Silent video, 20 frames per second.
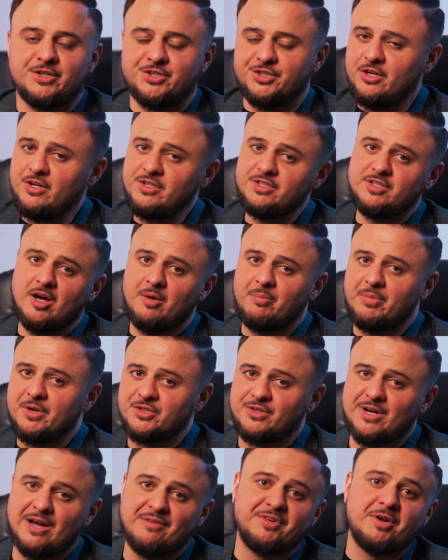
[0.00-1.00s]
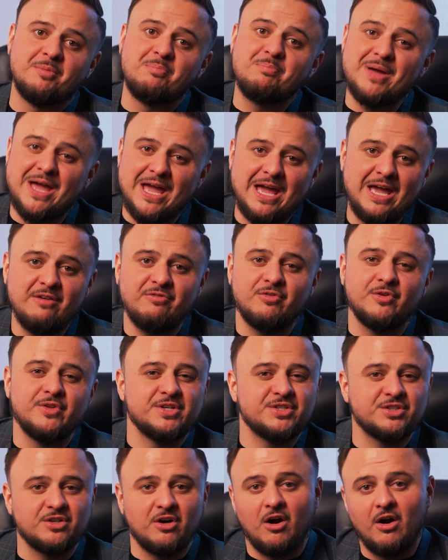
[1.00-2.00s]
The insurance companies are having to pay for
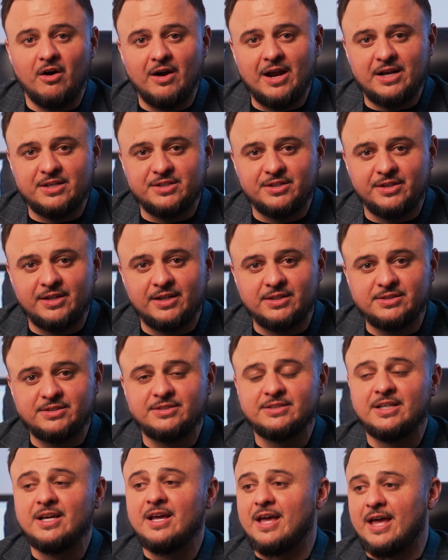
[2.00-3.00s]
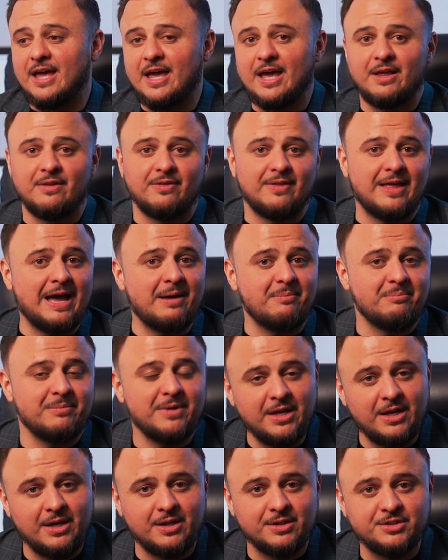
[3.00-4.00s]
these car accidents, and that
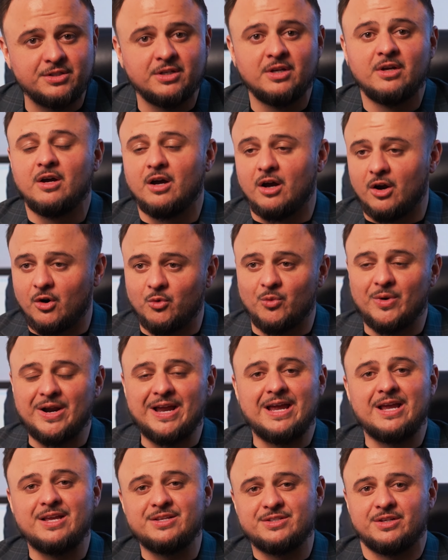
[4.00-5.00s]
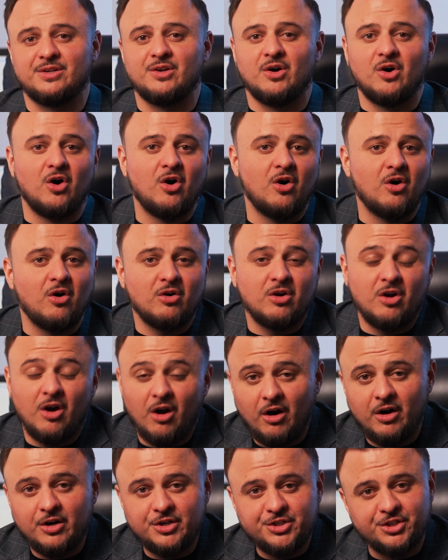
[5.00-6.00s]
means a raise in all
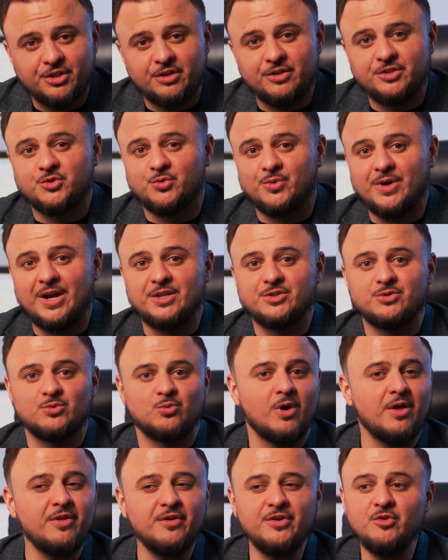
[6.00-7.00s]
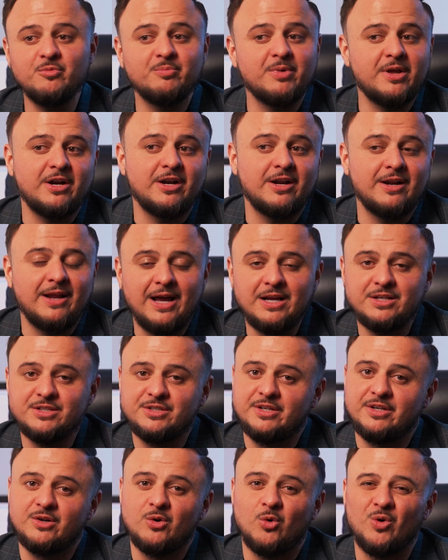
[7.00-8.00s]
car insurance rates, whether you've been in an
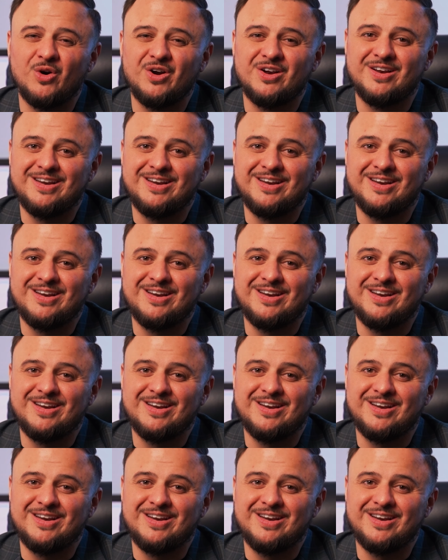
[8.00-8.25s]
accident or